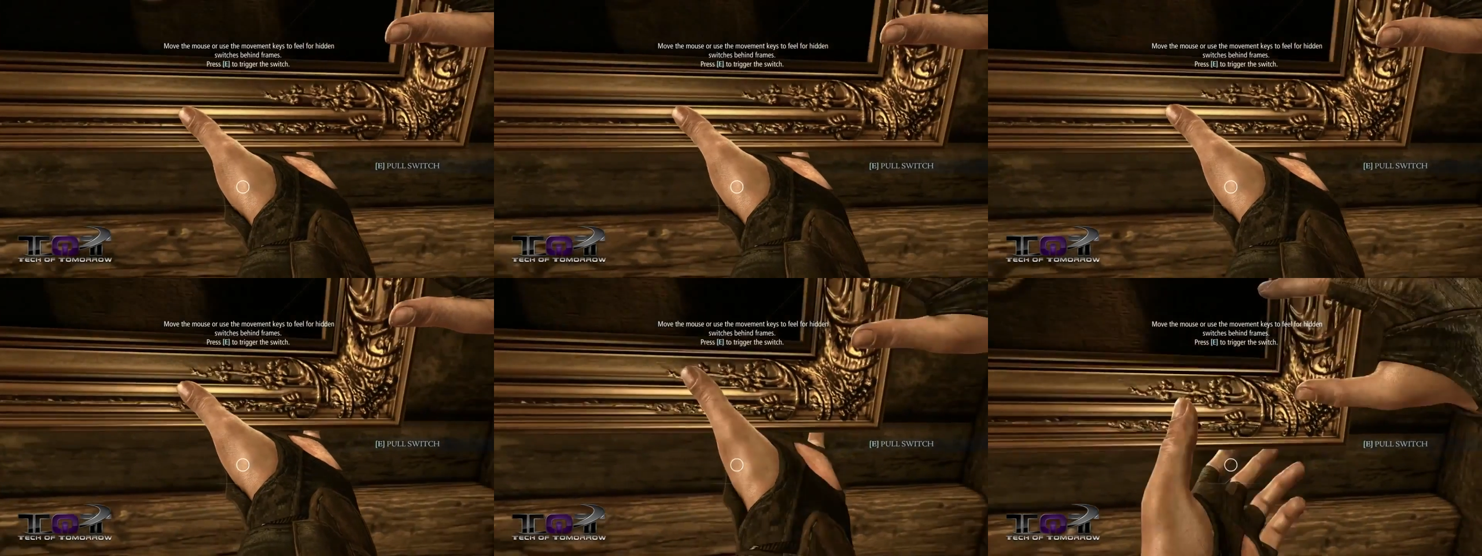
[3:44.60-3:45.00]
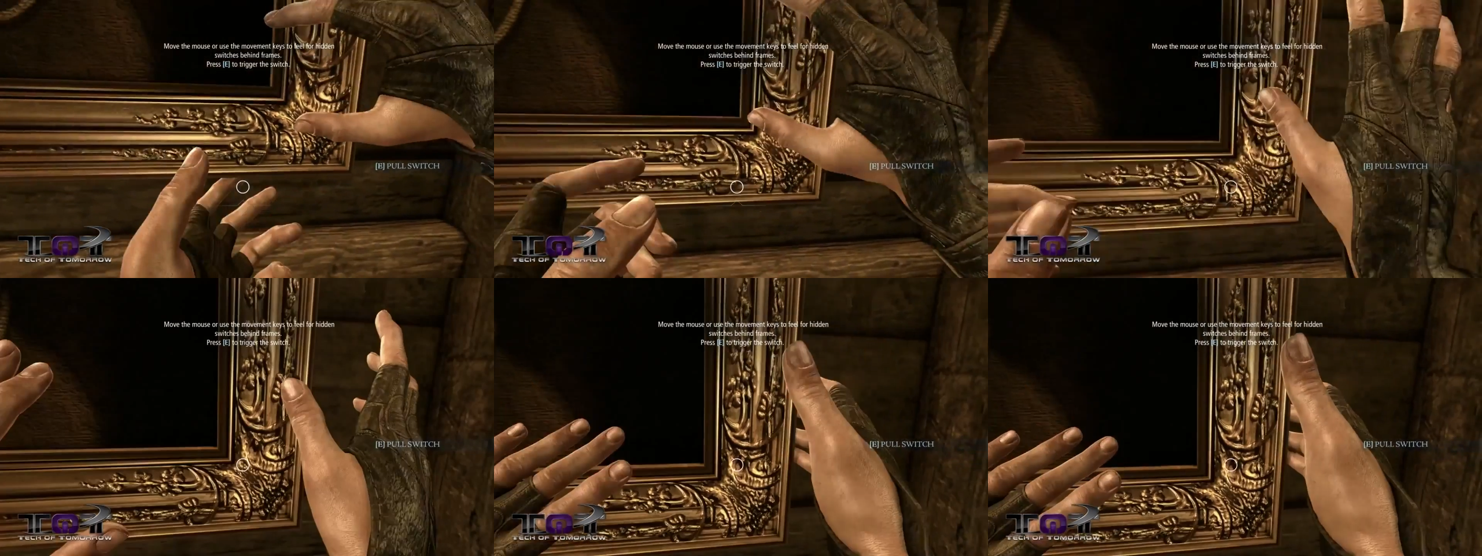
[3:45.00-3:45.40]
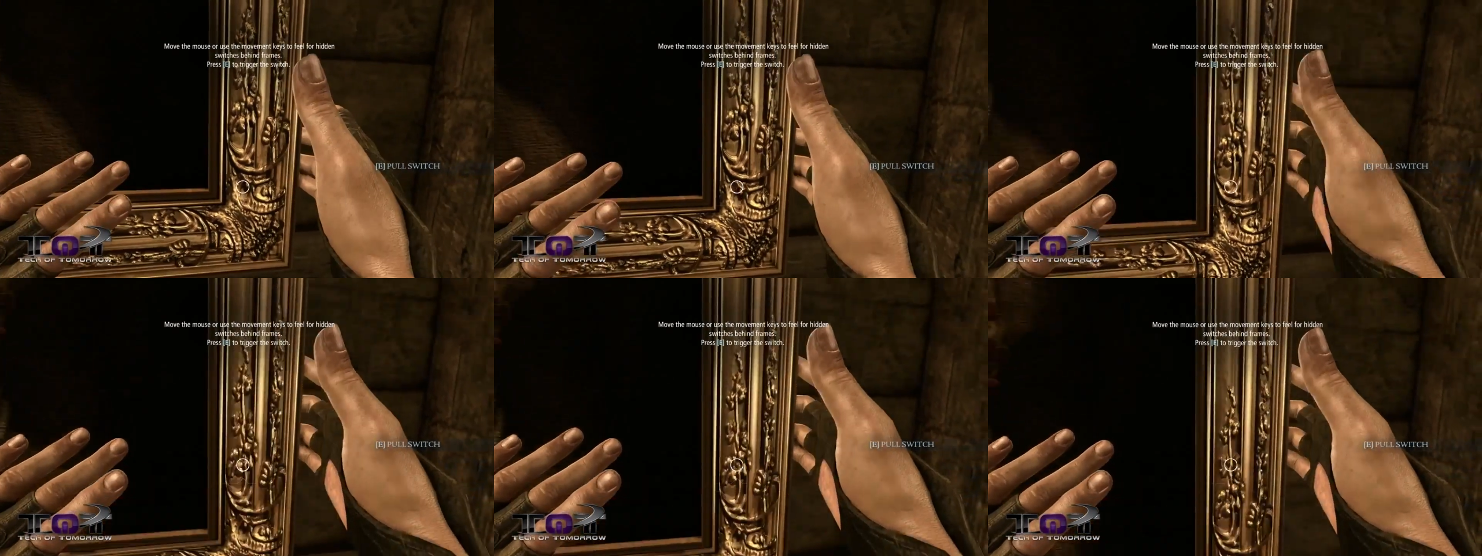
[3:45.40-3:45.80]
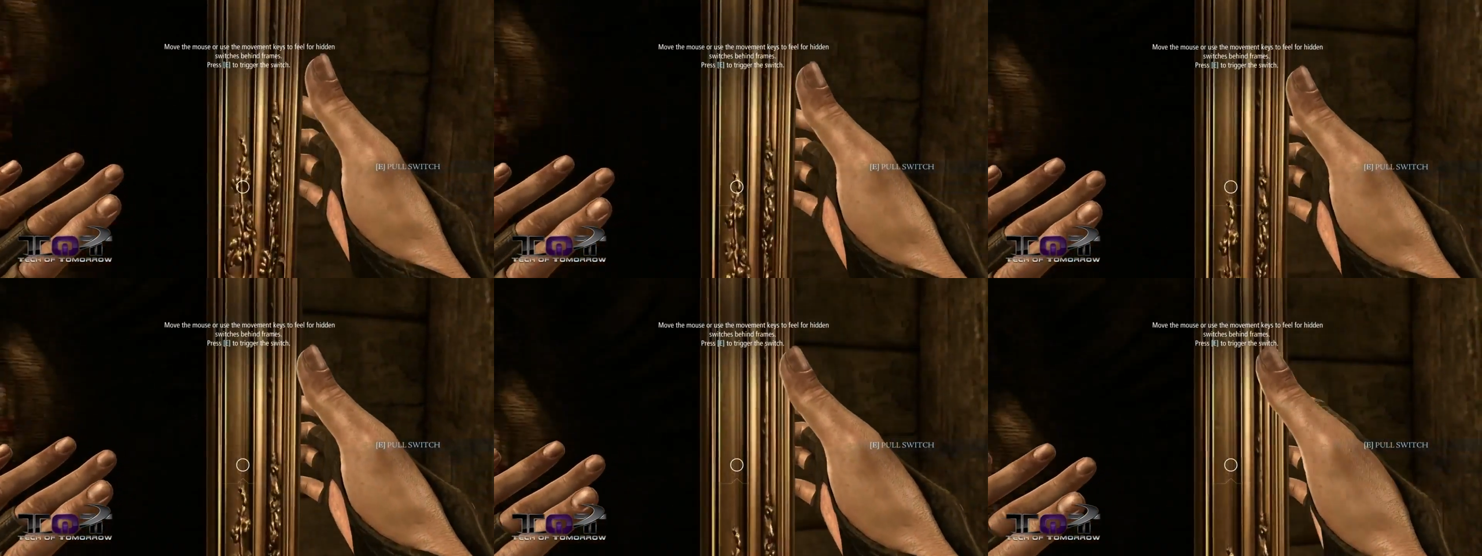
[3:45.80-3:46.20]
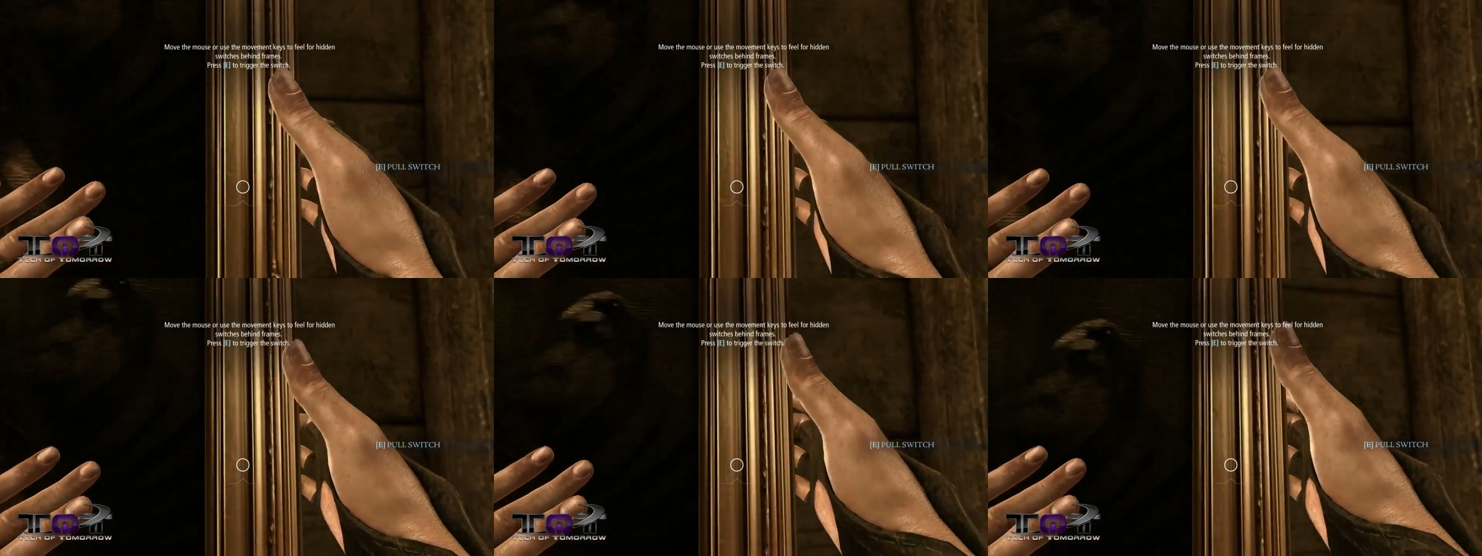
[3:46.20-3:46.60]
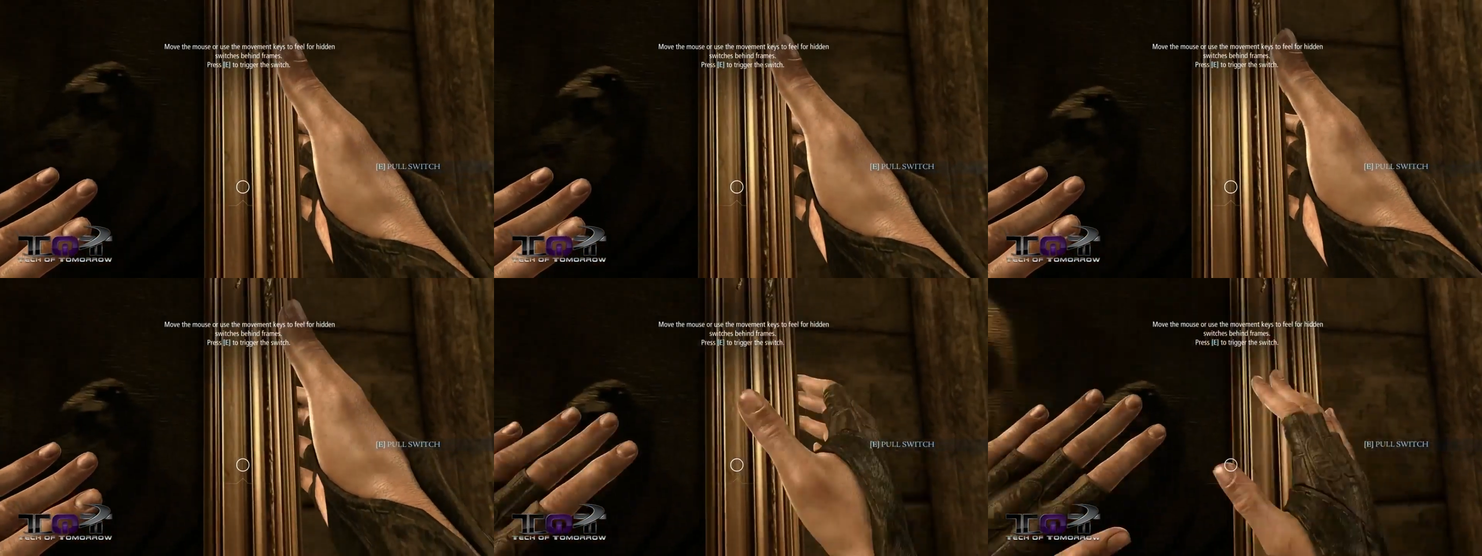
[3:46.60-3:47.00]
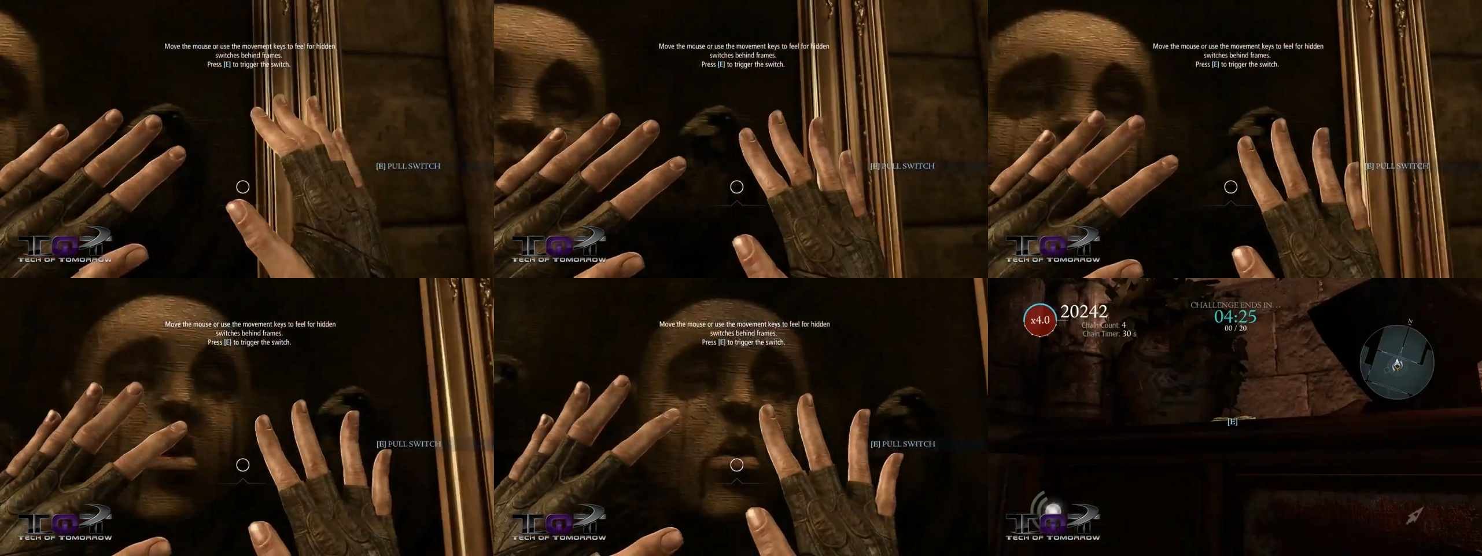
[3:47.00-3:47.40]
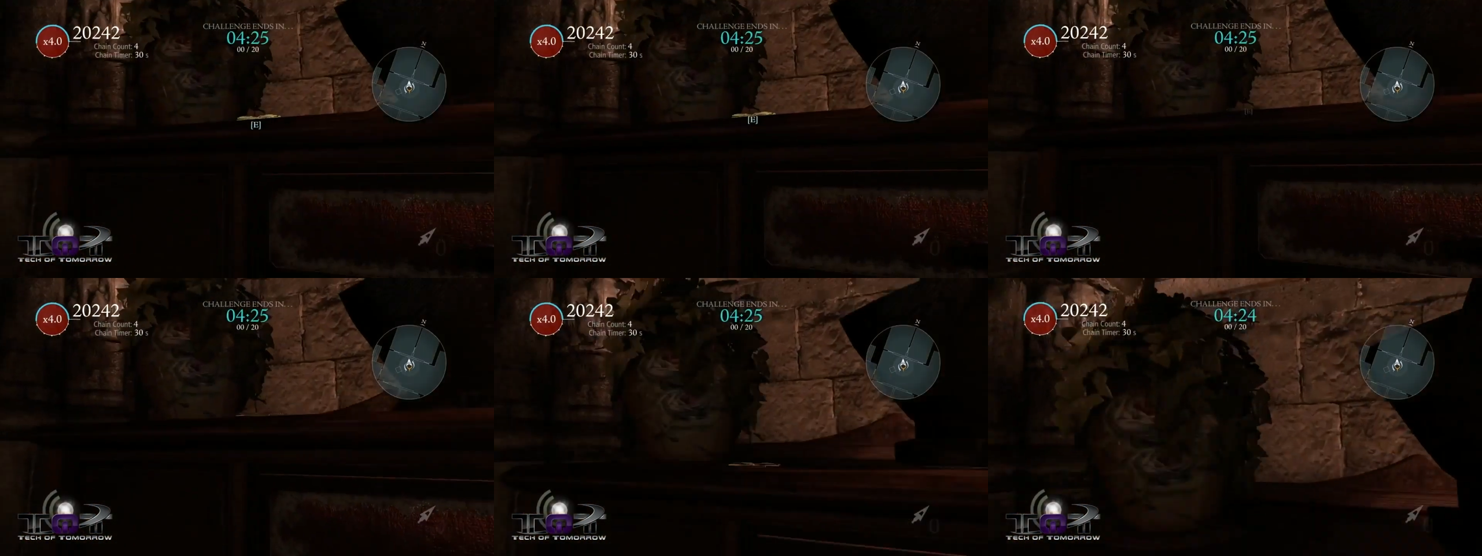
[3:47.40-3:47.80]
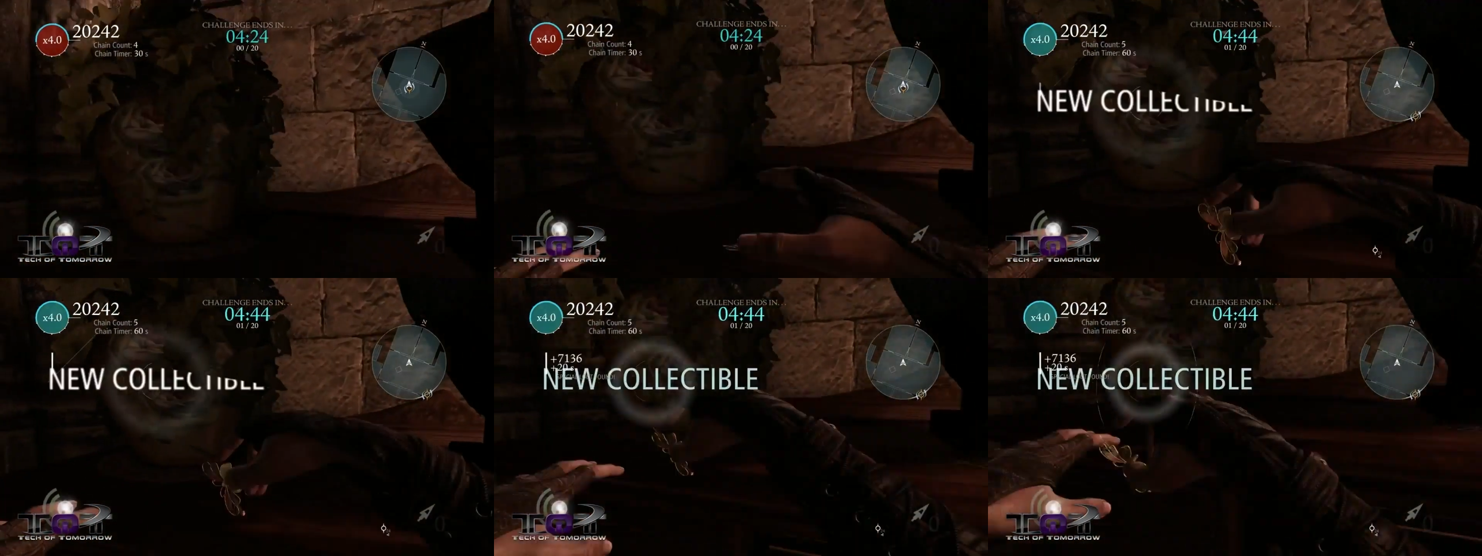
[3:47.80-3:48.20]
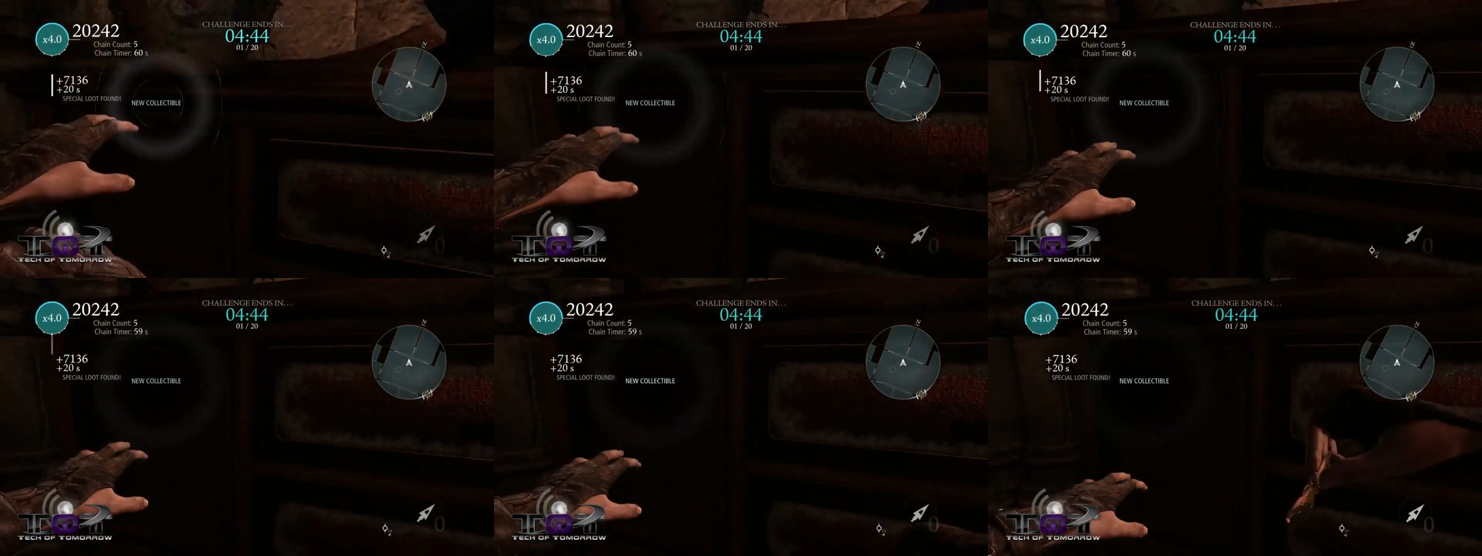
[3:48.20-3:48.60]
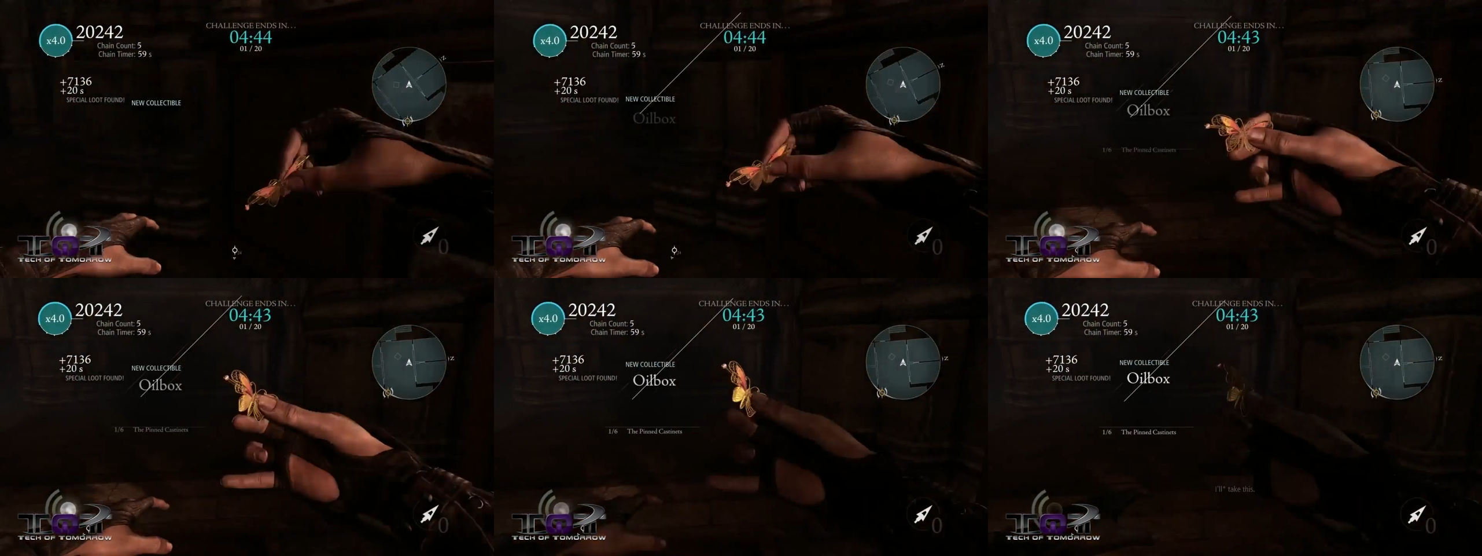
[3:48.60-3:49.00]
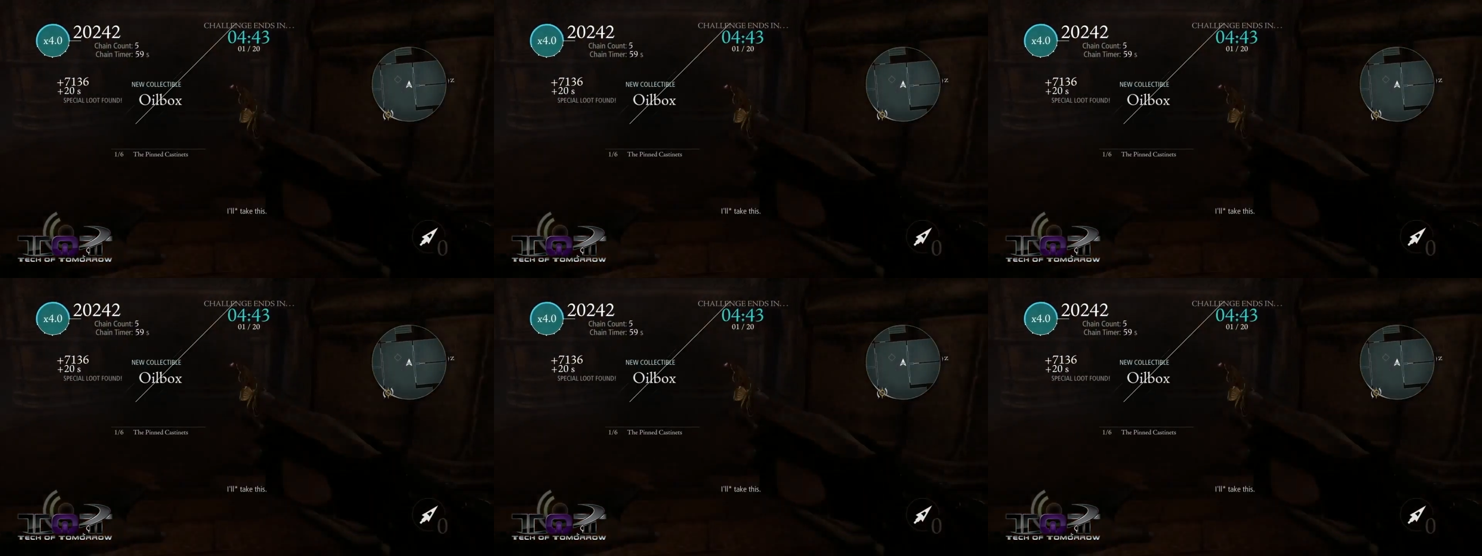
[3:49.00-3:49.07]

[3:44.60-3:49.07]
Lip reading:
[unreadable: no face in view]